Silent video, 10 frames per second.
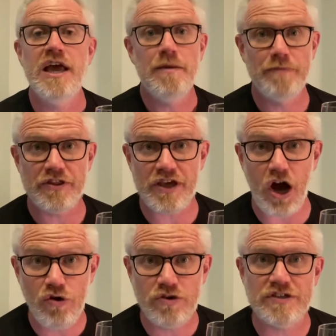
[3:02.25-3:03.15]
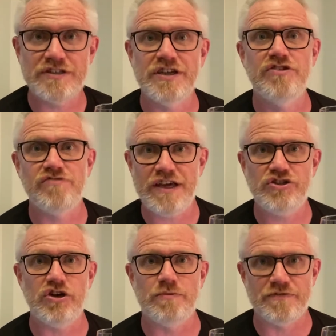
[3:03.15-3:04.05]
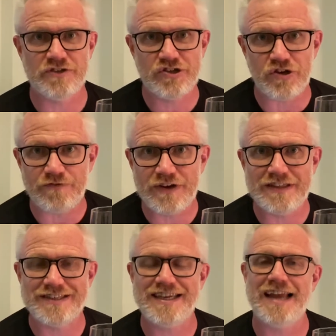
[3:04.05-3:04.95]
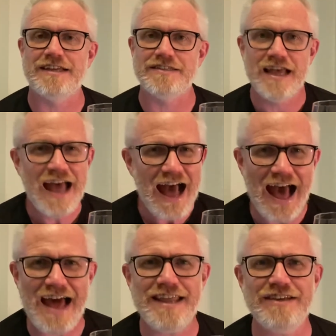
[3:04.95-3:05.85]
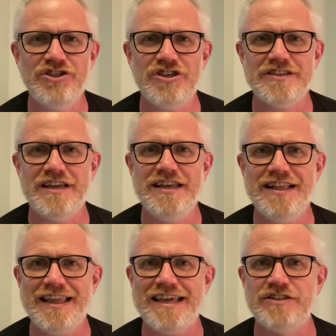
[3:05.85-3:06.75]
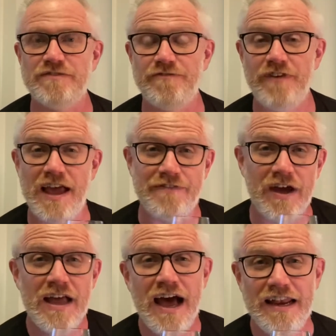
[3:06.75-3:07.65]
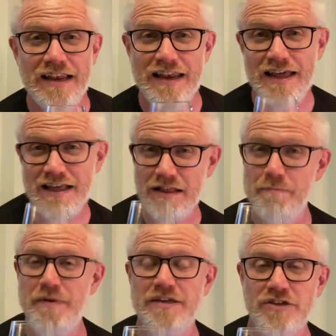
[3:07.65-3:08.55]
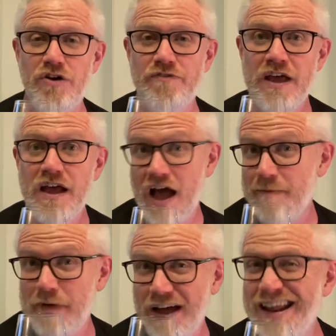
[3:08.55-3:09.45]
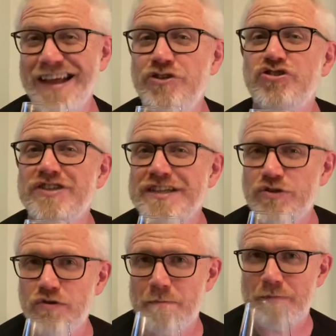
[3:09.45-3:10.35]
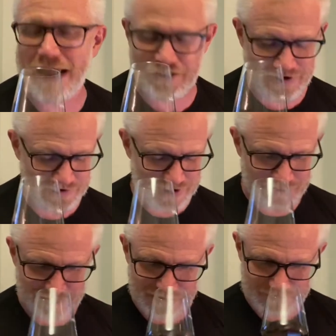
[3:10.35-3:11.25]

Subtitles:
but the oak does the great job of softening the tannins, adding just a little hint of flavour and a little bit of an interesting sort of background character.